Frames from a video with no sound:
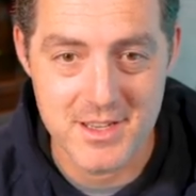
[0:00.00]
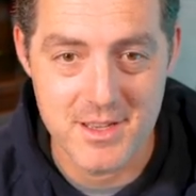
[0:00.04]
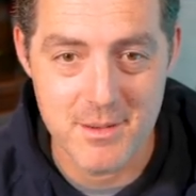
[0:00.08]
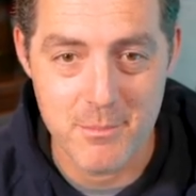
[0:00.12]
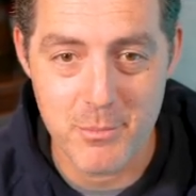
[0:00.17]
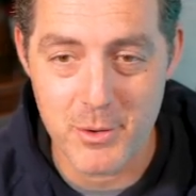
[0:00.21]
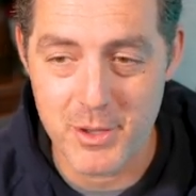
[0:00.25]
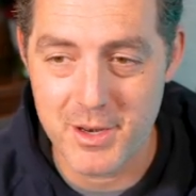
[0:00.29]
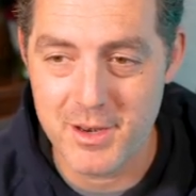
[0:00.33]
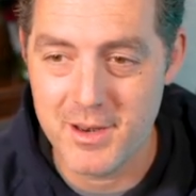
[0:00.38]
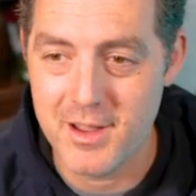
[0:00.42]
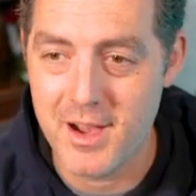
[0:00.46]

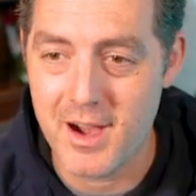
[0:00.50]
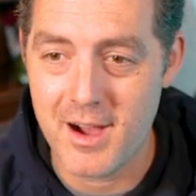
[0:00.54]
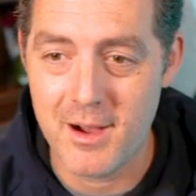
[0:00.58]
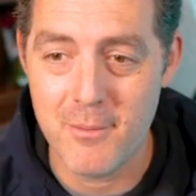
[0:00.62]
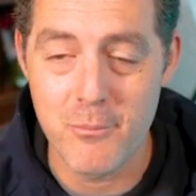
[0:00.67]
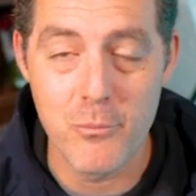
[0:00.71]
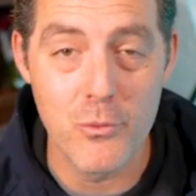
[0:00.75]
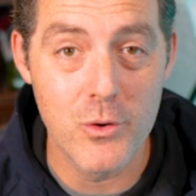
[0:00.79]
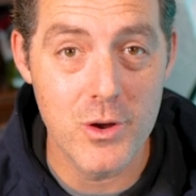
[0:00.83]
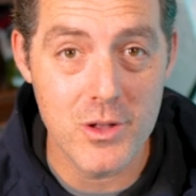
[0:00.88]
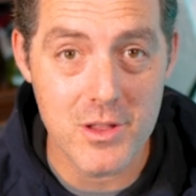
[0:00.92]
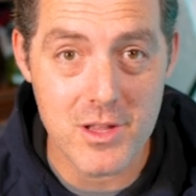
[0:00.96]
But
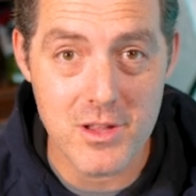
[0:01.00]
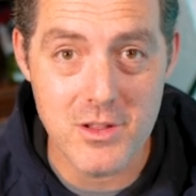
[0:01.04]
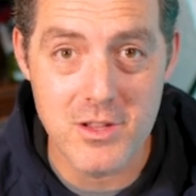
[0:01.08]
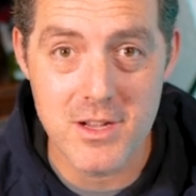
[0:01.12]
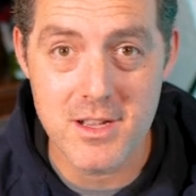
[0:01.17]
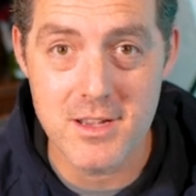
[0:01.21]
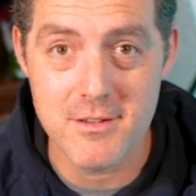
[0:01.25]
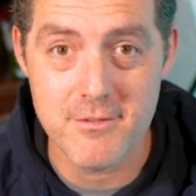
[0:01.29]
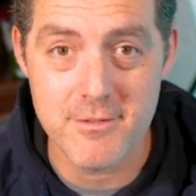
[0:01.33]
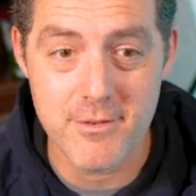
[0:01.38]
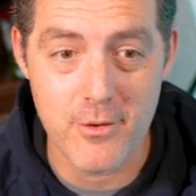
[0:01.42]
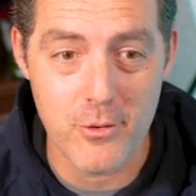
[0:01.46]
I'm really
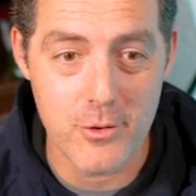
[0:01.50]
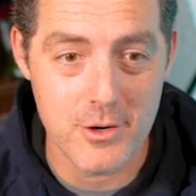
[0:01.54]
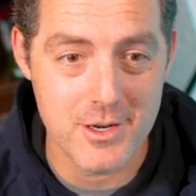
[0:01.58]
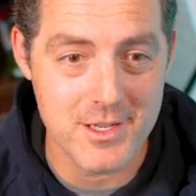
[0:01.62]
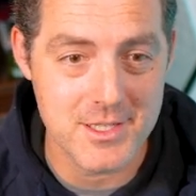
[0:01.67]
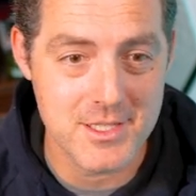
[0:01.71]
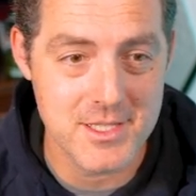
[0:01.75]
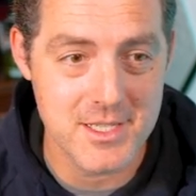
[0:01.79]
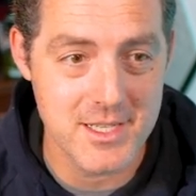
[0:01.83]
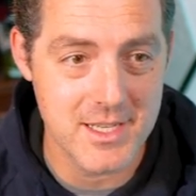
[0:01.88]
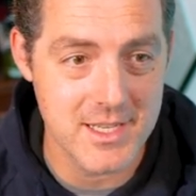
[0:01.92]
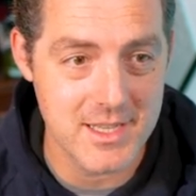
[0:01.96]
looking forward to
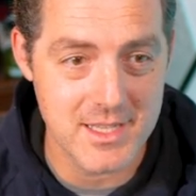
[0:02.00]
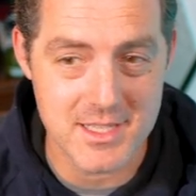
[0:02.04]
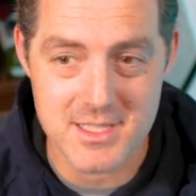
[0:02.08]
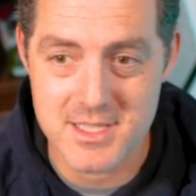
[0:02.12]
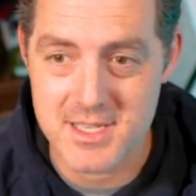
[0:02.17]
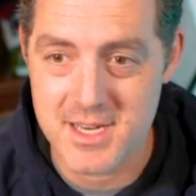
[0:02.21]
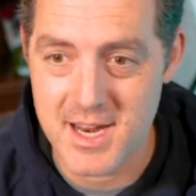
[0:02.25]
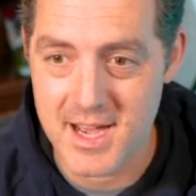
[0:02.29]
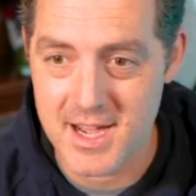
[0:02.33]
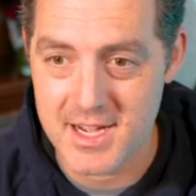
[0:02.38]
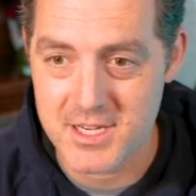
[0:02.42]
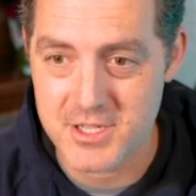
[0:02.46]
seeing this
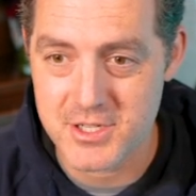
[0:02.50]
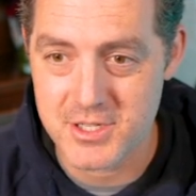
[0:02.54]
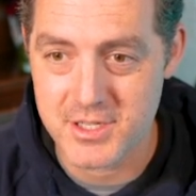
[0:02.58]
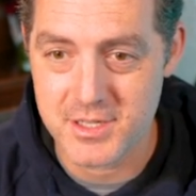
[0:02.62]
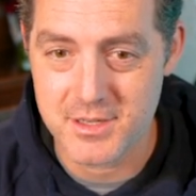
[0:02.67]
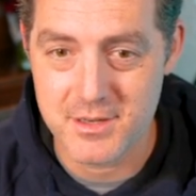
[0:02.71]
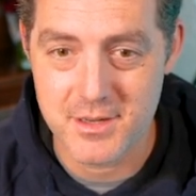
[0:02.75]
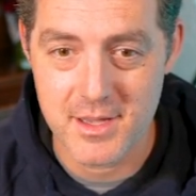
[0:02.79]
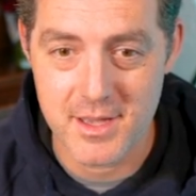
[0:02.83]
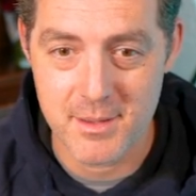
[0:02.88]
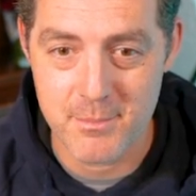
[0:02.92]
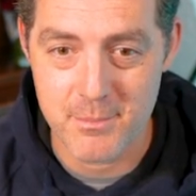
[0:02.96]
in
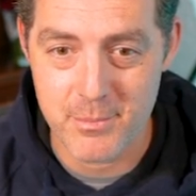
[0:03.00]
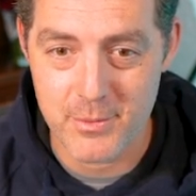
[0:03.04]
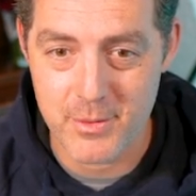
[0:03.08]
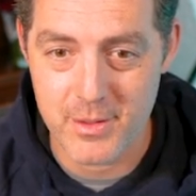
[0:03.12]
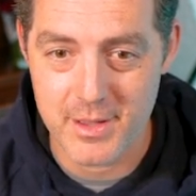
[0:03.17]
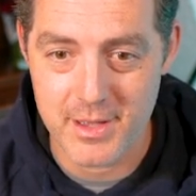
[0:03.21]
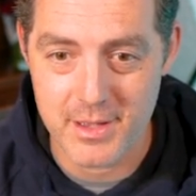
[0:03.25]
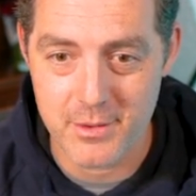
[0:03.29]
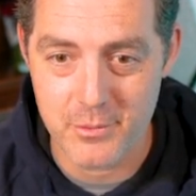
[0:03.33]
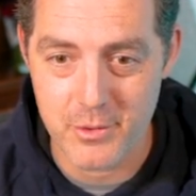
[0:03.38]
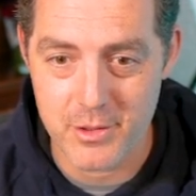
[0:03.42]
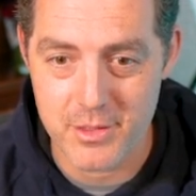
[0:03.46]
action and
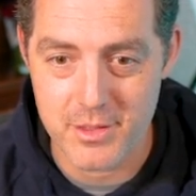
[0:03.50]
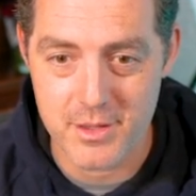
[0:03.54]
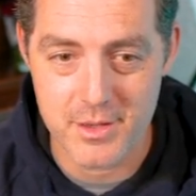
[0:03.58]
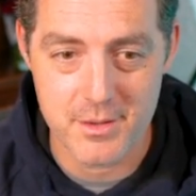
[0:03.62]
playing with